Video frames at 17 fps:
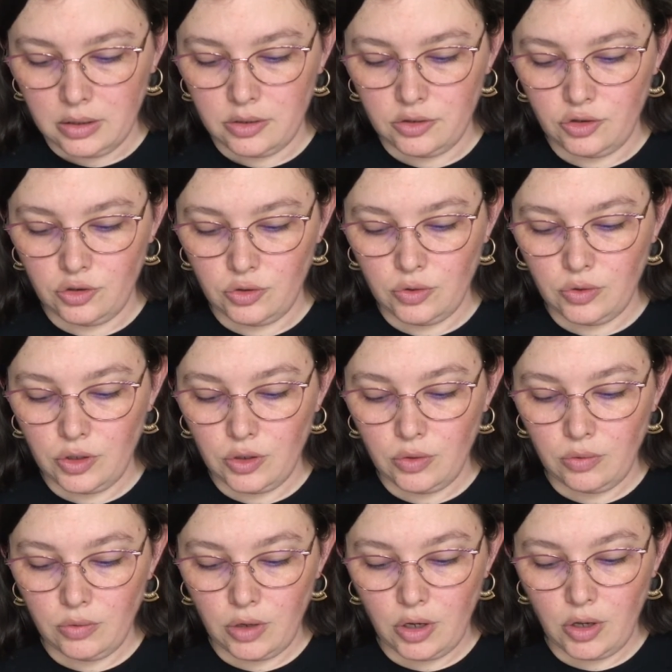Do
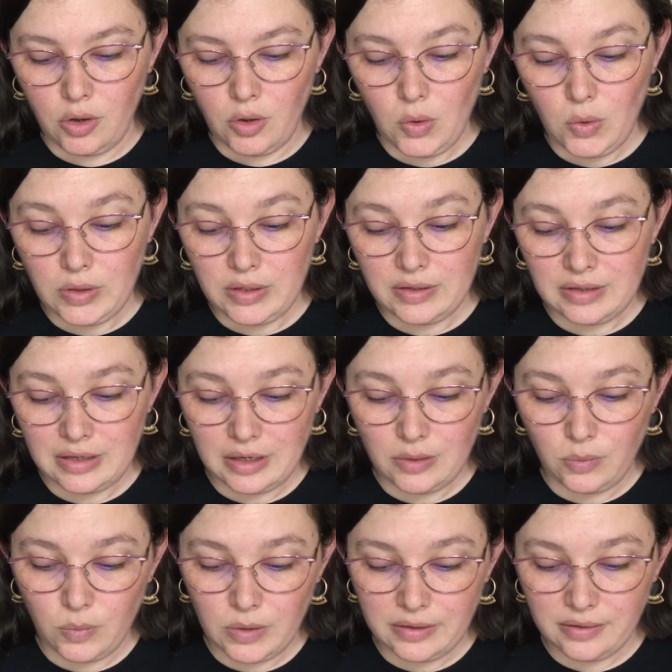you know the
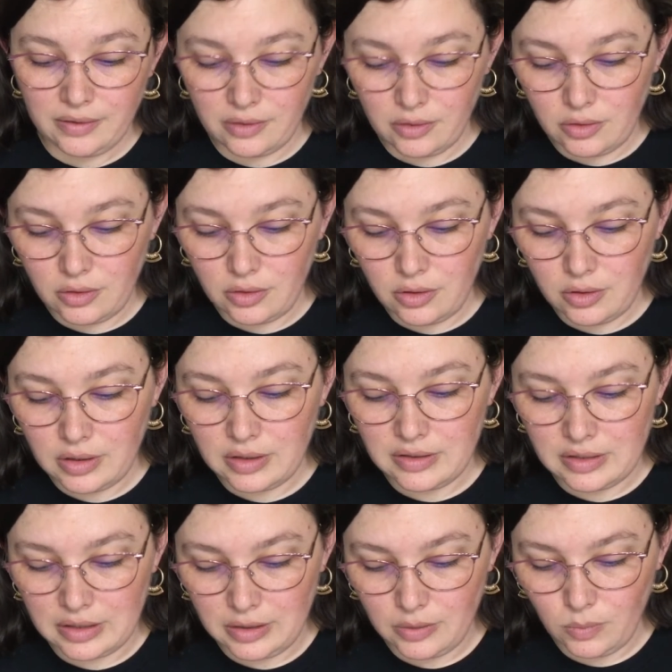tin whistle, the
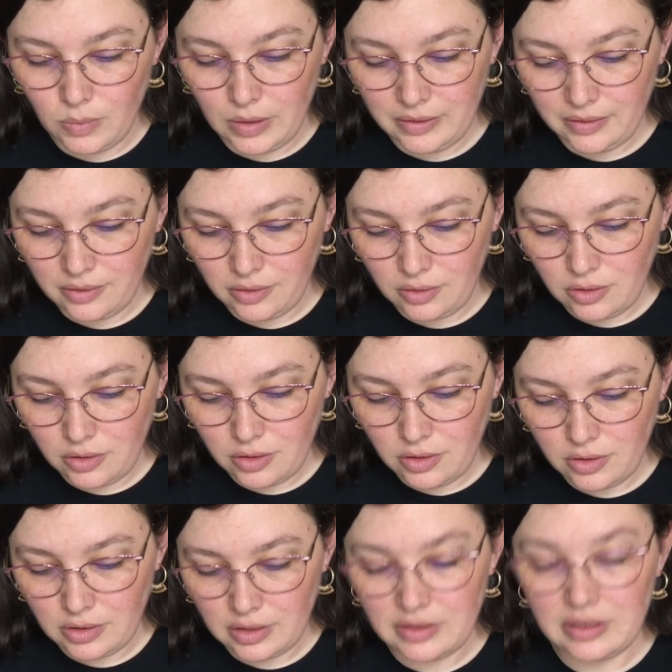tin
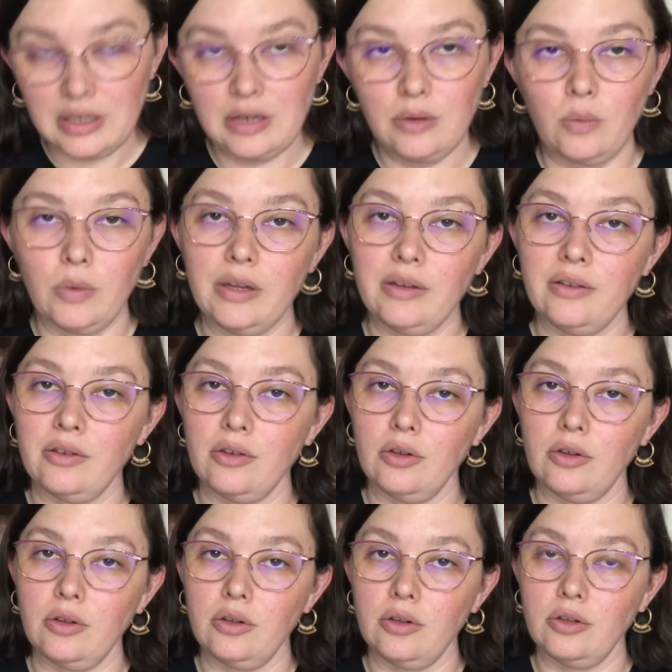whistle, the tin
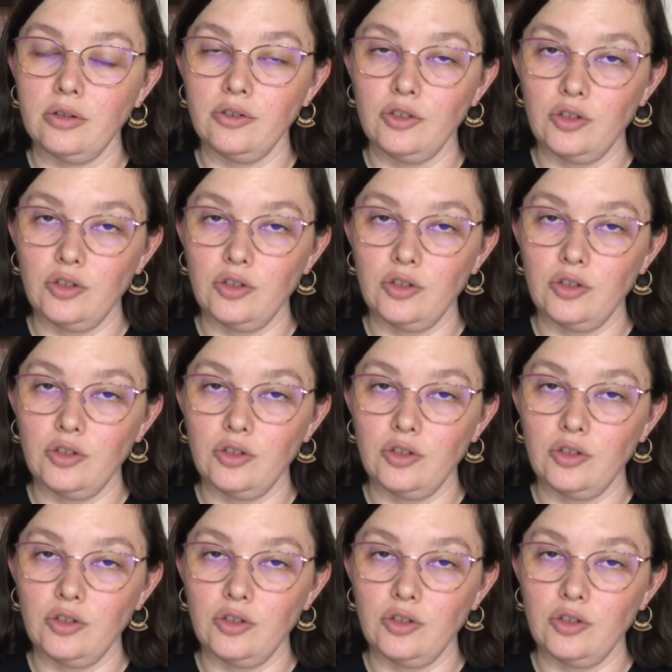whistle?